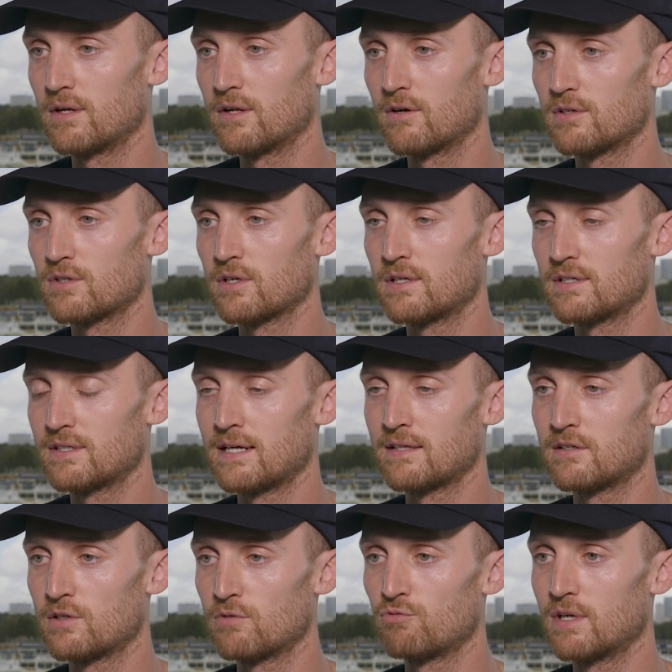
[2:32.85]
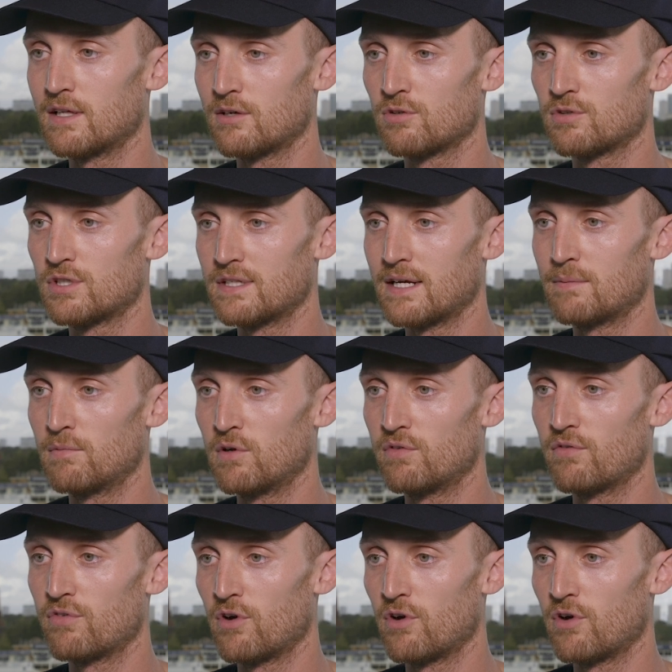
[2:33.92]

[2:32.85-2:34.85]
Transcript: you know it's going to stand us in really good stead moving